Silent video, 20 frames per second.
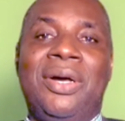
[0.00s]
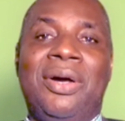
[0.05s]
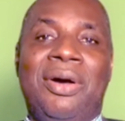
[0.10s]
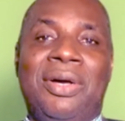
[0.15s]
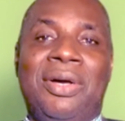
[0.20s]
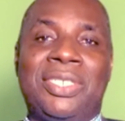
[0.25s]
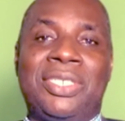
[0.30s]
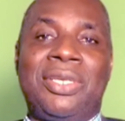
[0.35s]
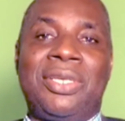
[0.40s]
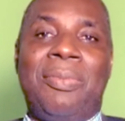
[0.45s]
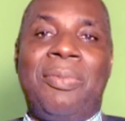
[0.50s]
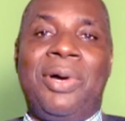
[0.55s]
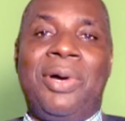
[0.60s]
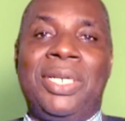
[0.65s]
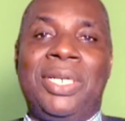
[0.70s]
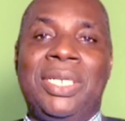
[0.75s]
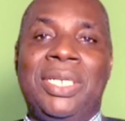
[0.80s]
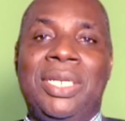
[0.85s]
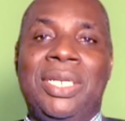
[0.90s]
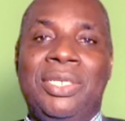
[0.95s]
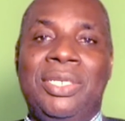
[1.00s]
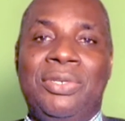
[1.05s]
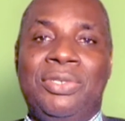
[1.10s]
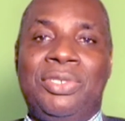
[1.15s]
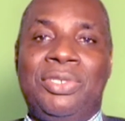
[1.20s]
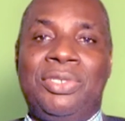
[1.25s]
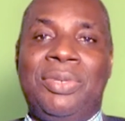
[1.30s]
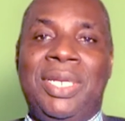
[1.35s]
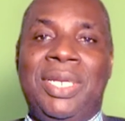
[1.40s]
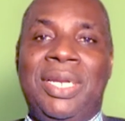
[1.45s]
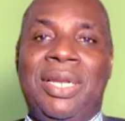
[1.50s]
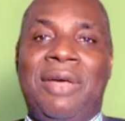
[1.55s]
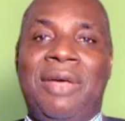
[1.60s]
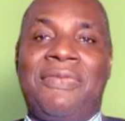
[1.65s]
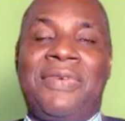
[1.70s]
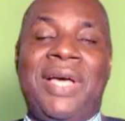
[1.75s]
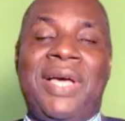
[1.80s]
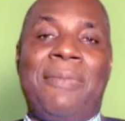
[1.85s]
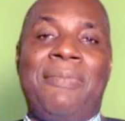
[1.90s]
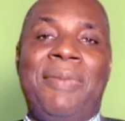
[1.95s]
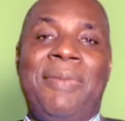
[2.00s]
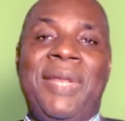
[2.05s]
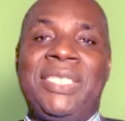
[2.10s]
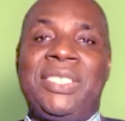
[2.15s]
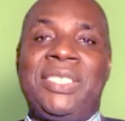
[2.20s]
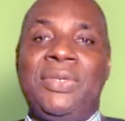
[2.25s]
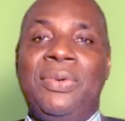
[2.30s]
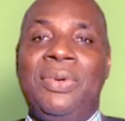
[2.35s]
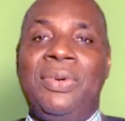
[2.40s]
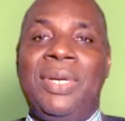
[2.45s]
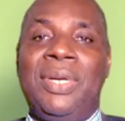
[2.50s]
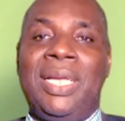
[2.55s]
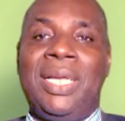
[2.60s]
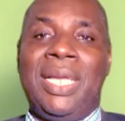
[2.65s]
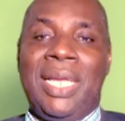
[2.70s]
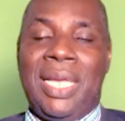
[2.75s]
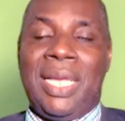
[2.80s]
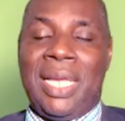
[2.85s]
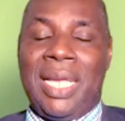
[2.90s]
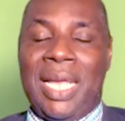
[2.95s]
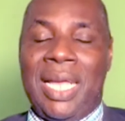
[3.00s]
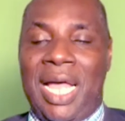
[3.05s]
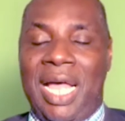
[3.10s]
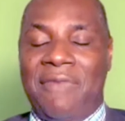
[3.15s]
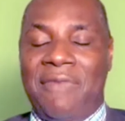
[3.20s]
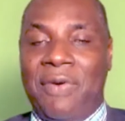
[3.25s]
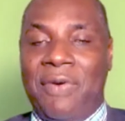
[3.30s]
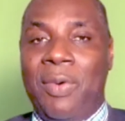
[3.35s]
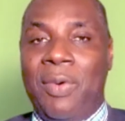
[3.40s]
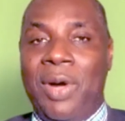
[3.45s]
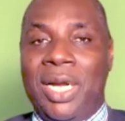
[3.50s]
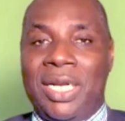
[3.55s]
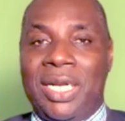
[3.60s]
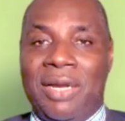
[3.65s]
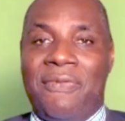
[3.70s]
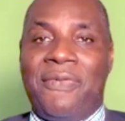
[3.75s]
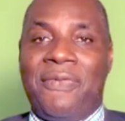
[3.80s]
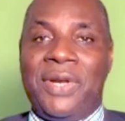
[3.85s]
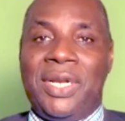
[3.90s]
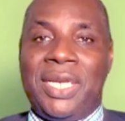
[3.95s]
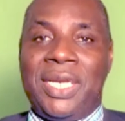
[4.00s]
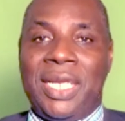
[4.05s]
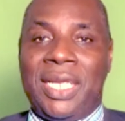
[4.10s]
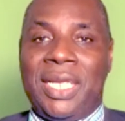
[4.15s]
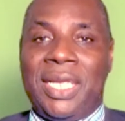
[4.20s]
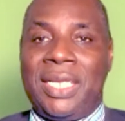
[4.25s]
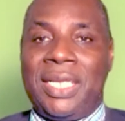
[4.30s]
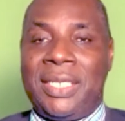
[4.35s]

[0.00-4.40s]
or someone you truly love. God bless you. Have a wonderful day.